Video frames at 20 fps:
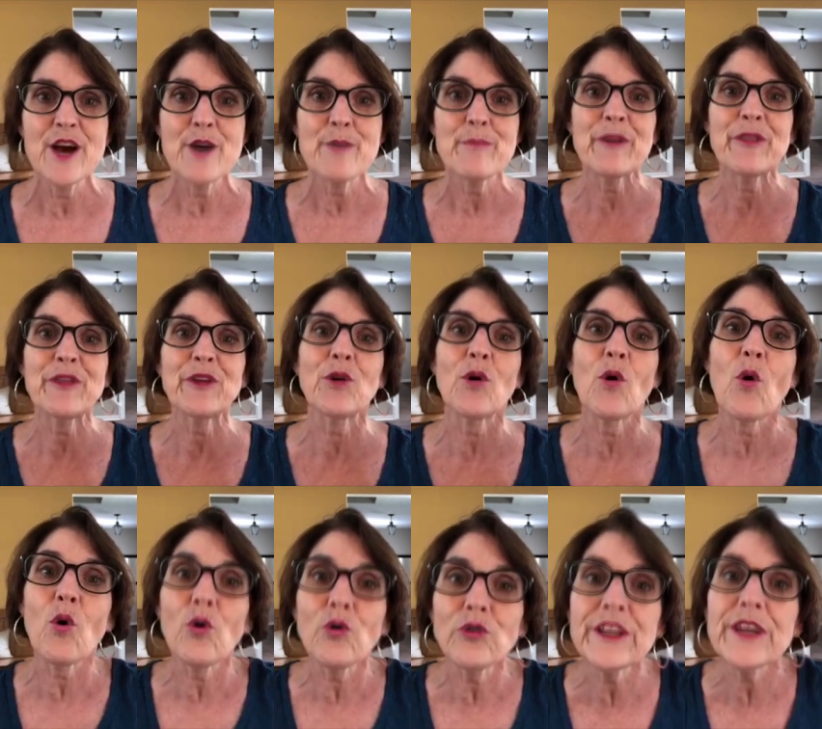but they're
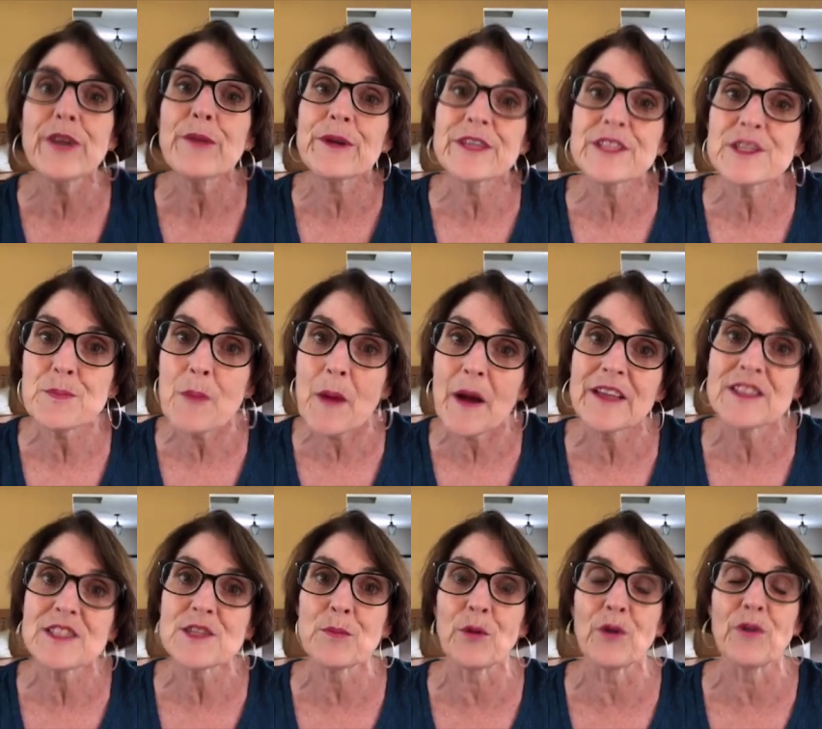only
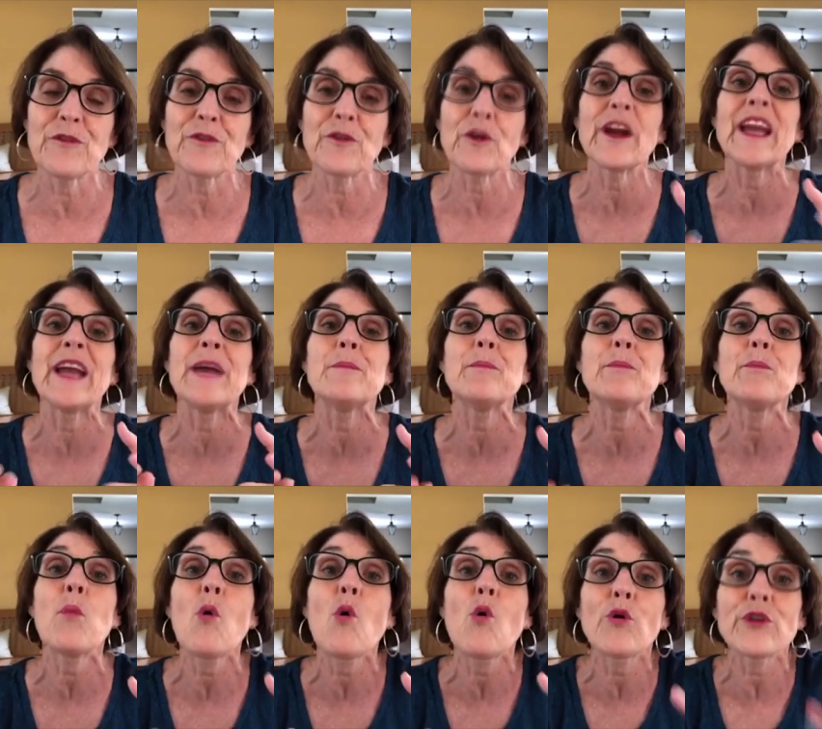responsible for a
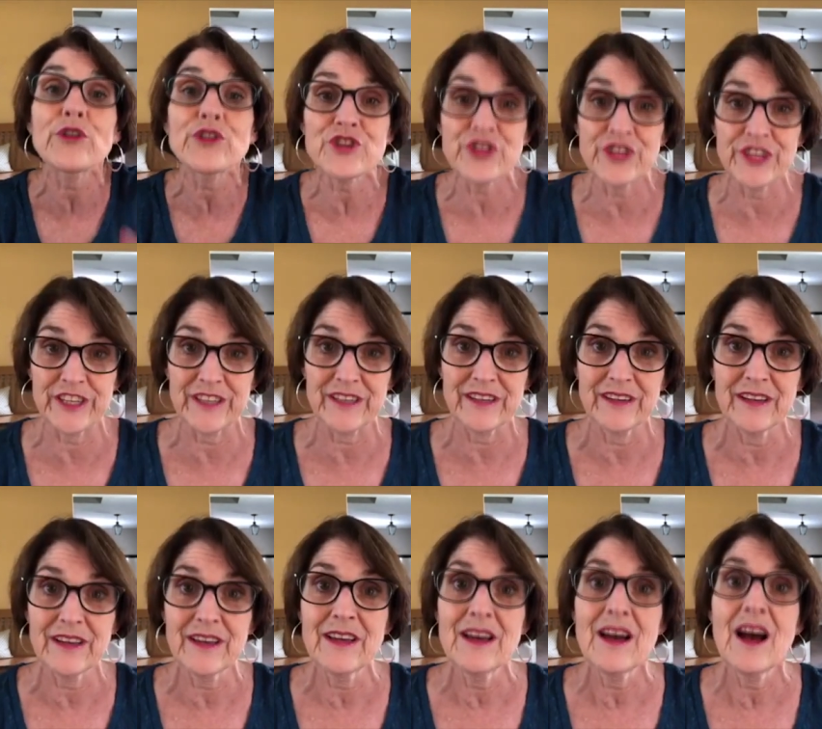portion
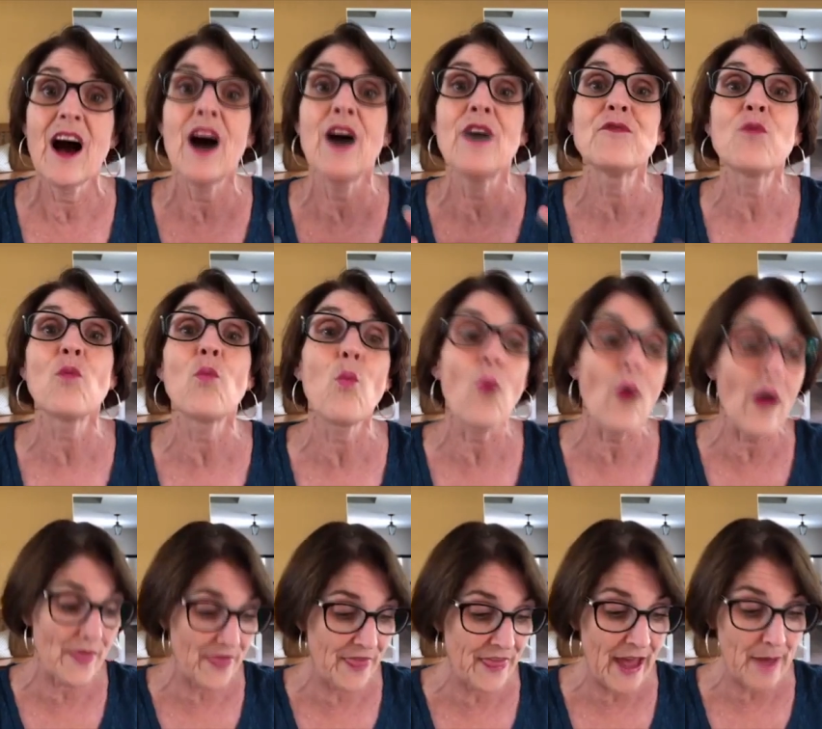of
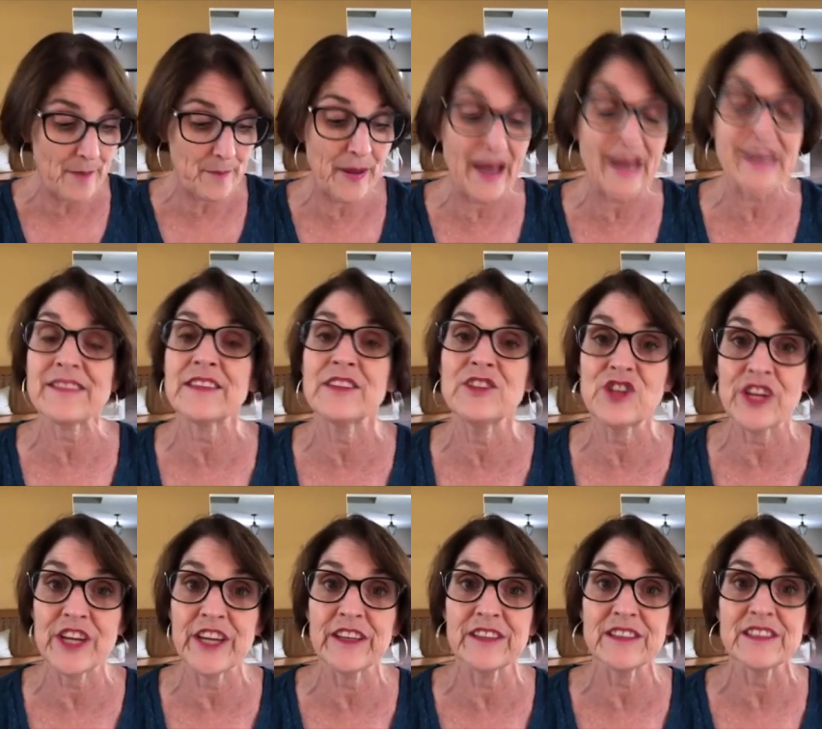what that passage
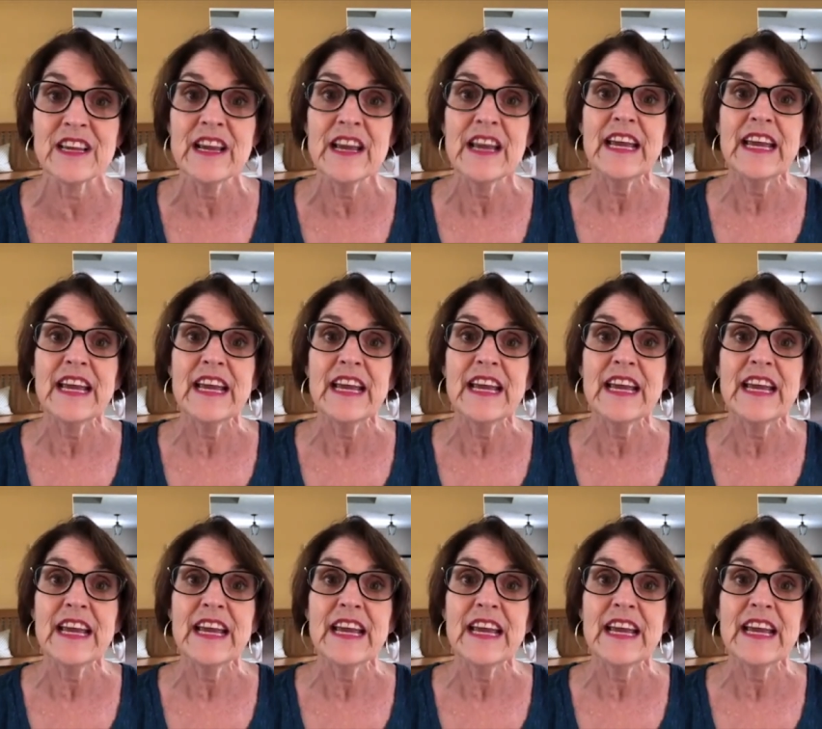is.